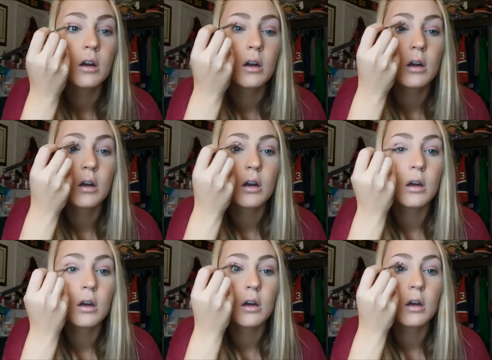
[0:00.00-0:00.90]

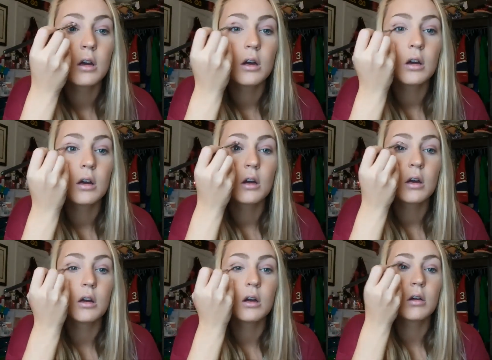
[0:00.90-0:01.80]

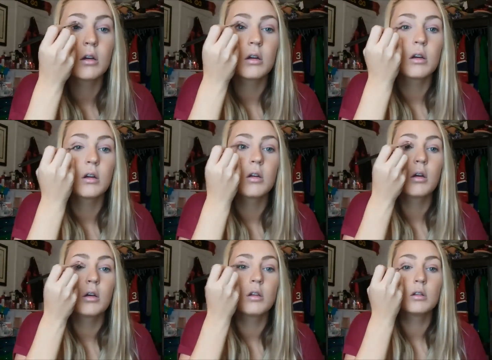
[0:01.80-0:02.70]

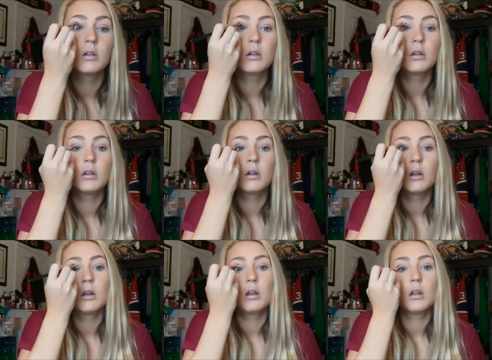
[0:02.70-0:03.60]

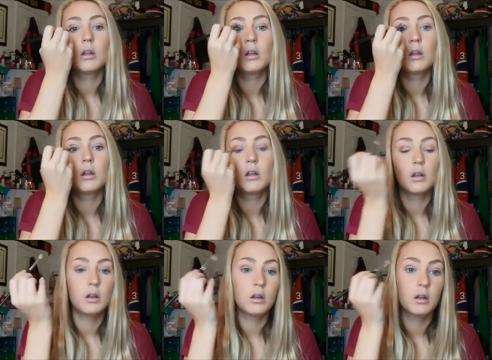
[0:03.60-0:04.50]

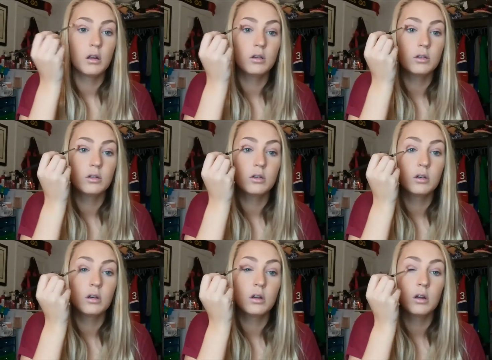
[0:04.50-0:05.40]

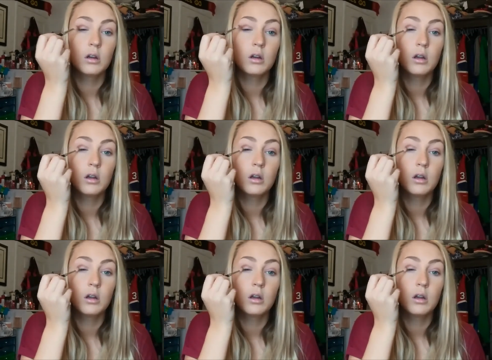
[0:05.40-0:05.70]
(no one is talking)